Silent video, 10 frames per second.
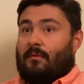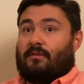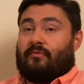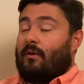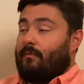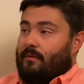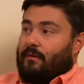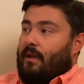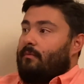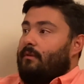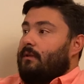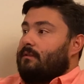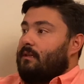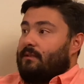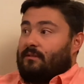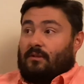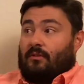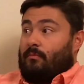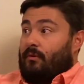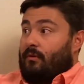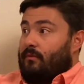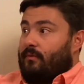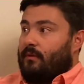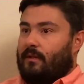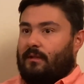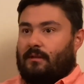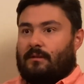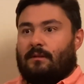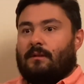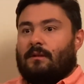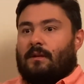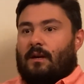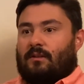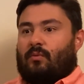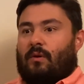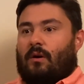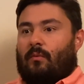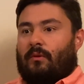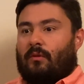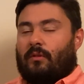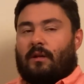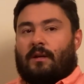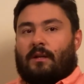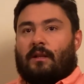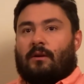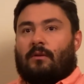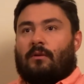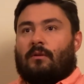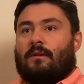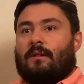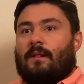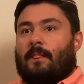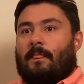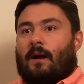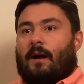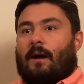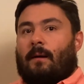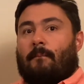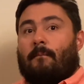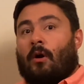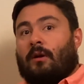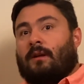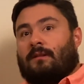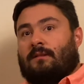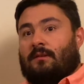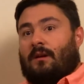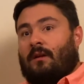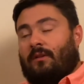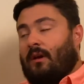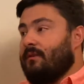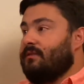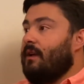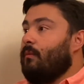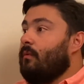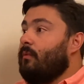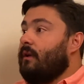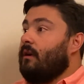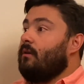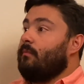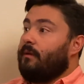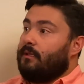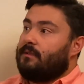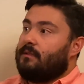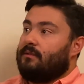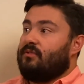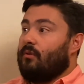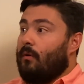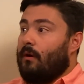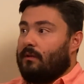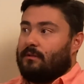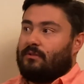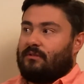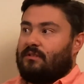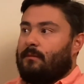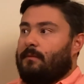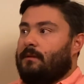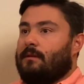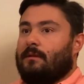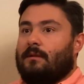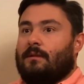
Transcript: much farm to table in a sense. They're beautiful, and as well with all the little markets on the other side where we get our meats and so on. Just keeping